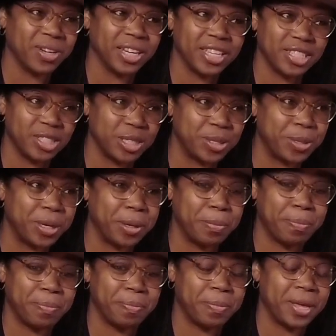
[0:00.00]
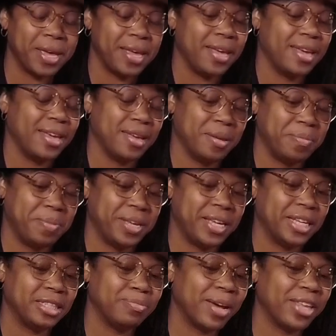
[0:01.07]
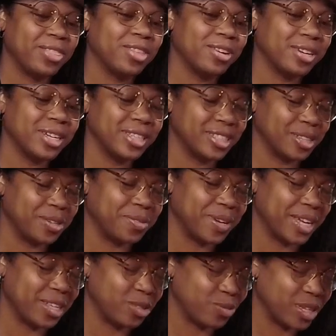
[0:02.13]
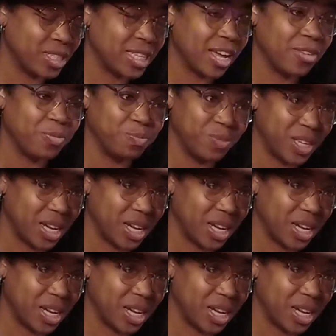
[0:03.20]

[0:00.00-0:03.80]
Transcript: Let's do it because my thought is always once I'm